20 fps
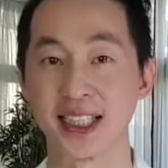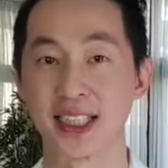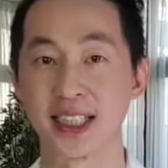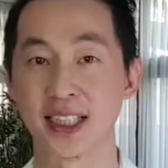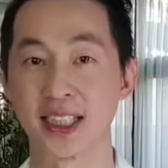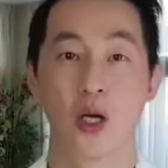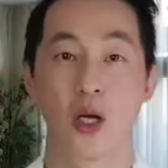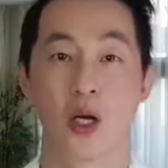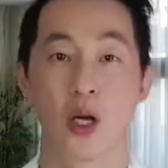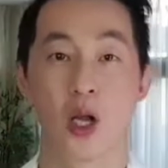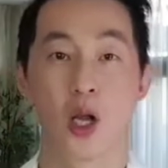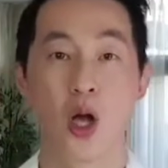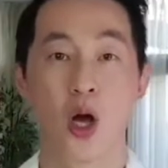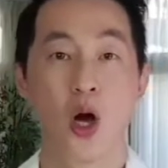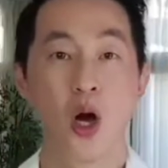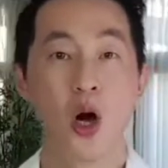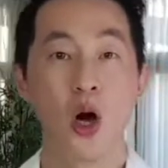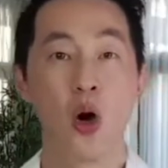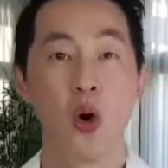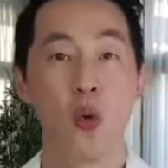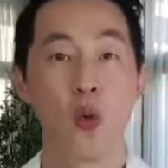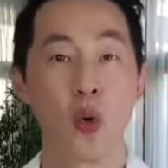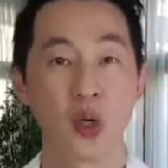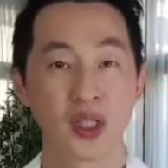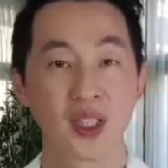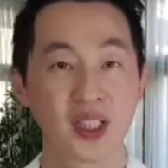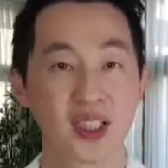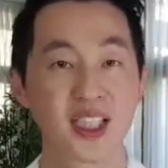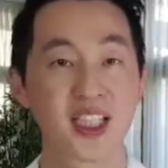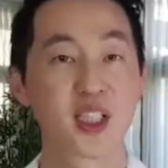us.
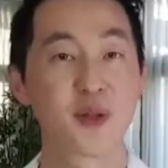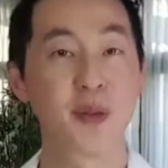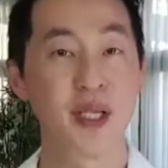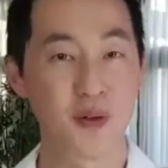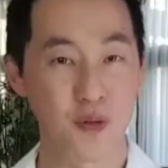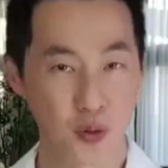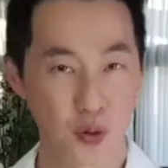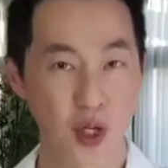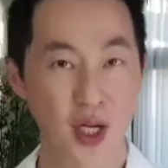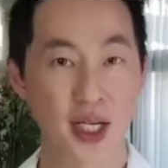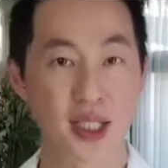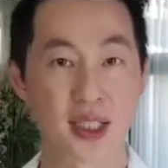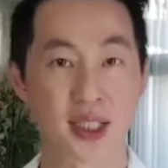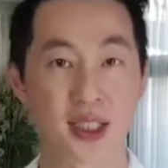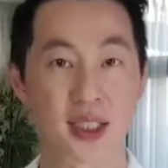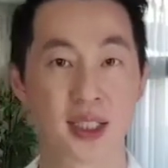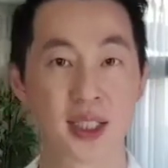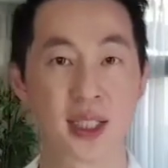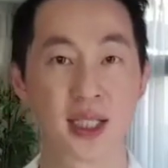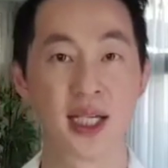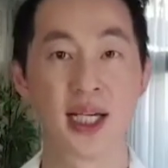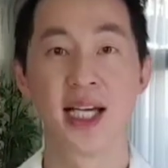What does this mean for us?